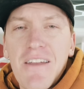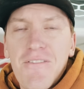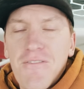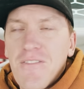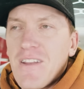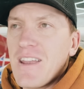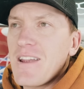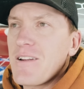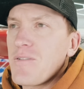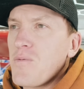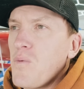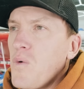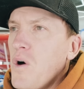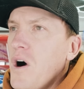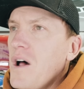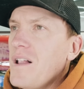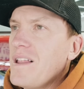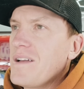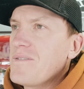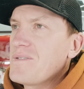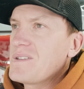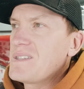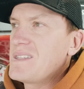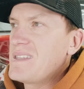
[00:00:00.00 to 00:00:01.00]
figured while
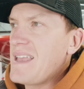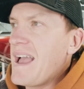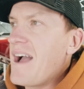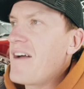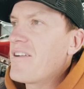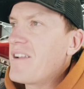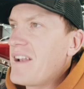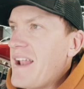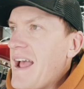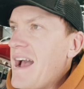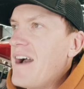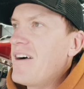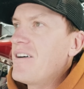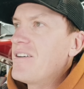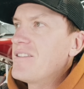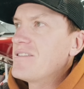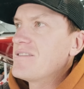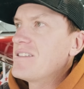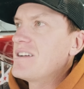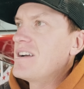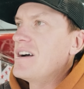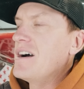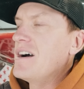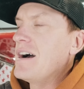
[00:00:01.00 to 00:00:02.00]
I was down and out,
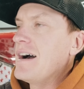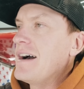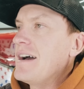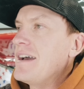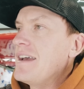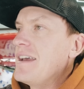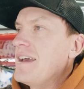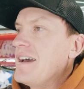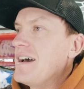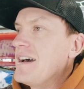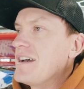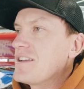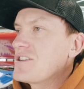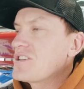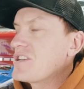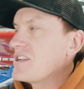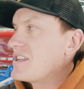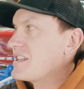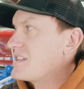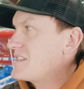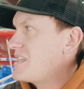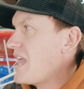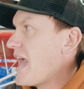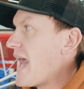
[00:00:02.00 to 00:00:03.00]
I should
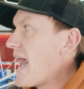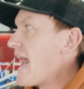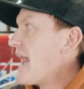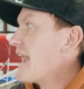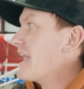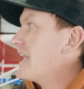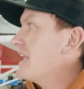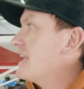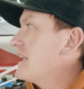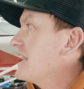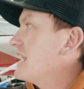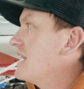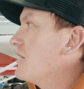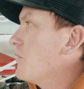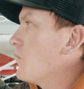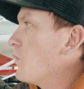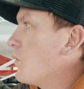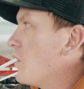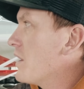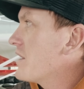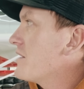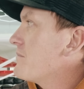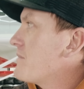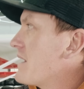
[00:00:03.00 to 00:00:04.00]
attack
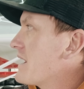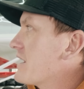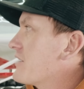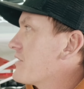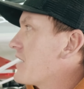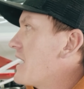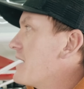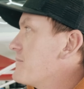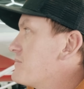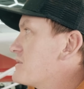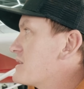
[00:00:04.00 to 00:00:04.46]
one of my gripes